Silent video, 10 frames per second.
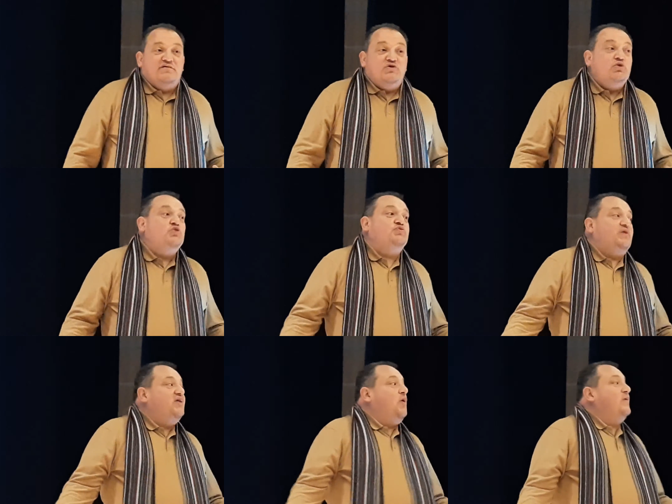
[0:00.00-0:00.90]

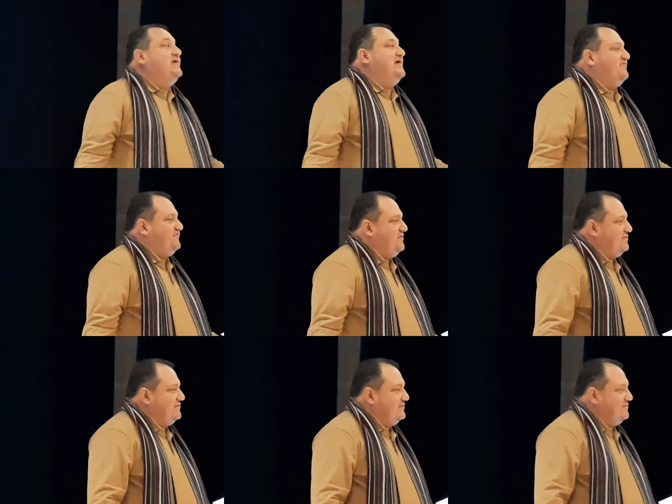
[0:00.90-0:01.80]
usually no one lived.
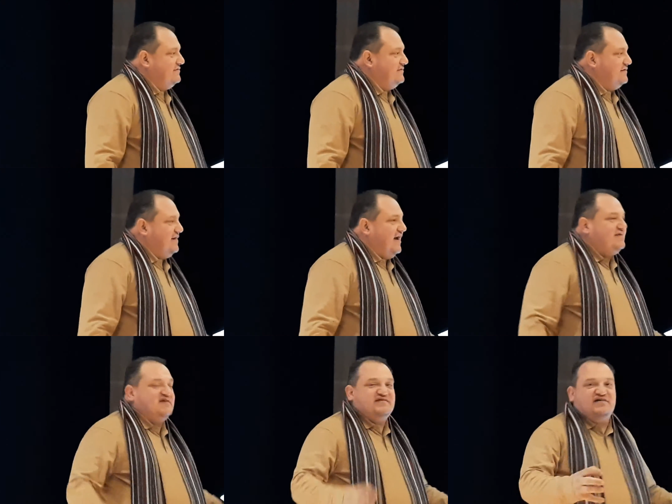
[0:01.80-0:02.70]
And
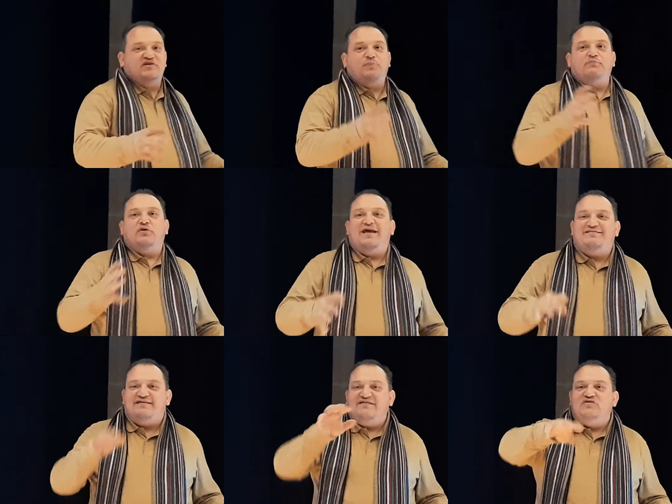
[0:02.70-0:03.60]
they started
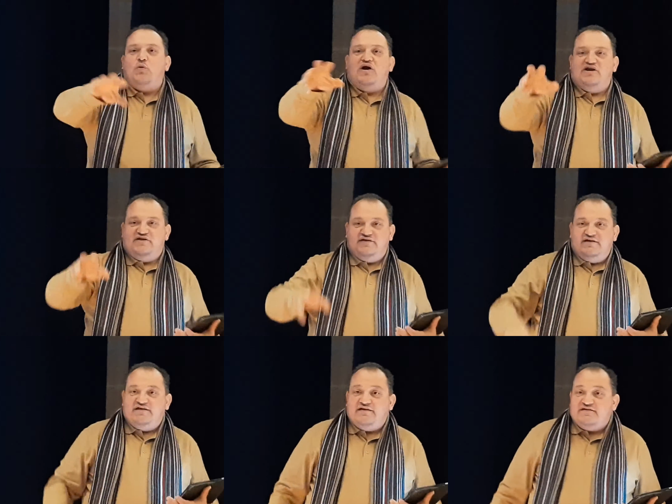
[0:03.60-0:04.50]
populating the world.
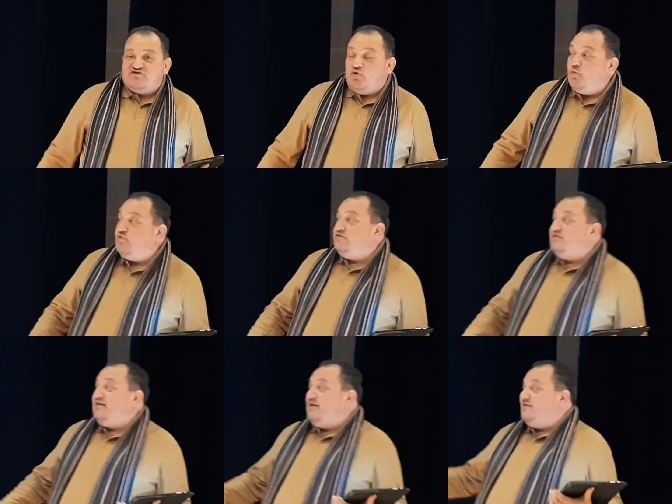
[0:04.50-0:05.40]
So
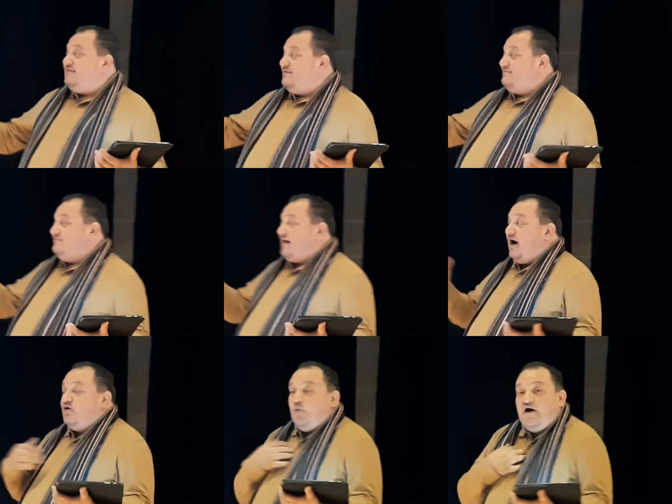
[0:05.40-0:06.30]

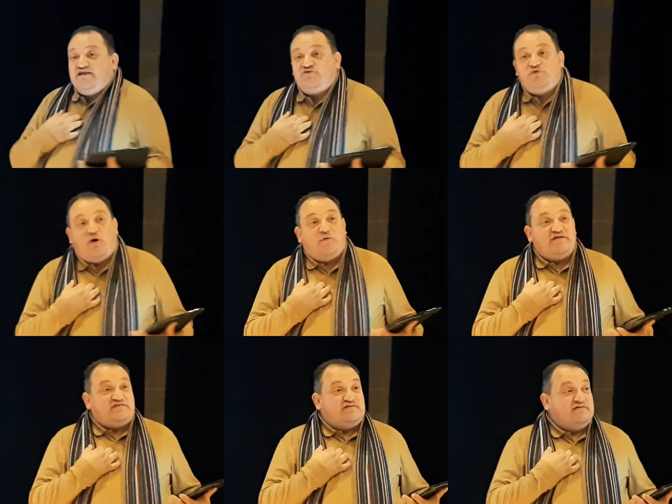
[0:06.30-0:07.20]
our world as we know
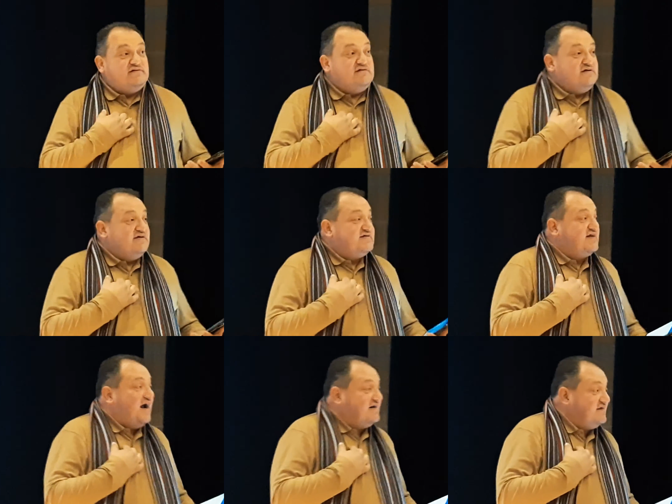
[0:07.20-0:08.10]
it
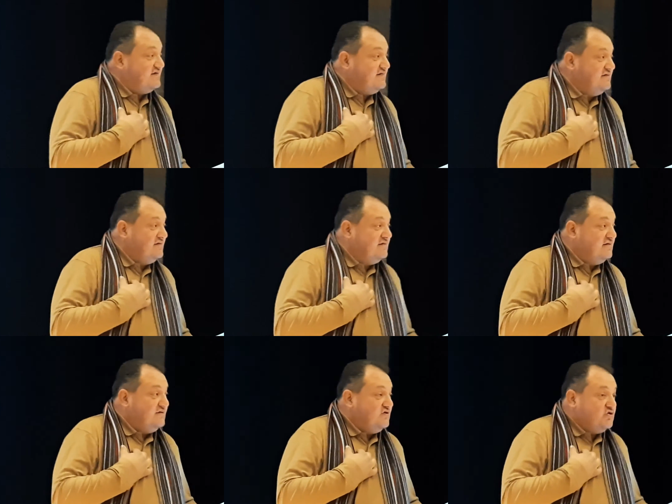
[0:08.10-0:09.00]
started
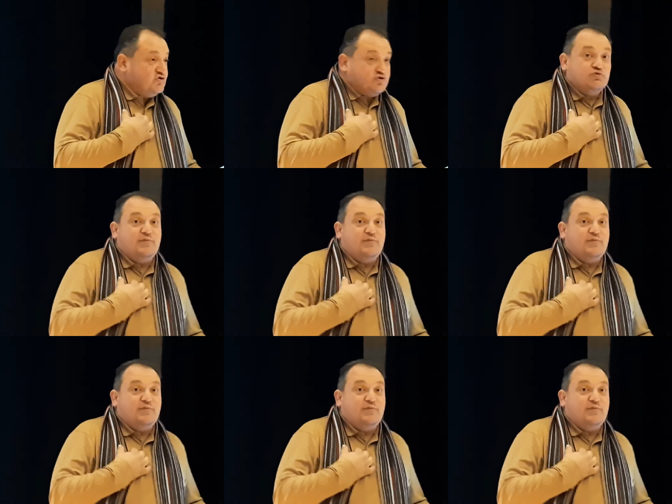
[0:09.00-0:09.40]
through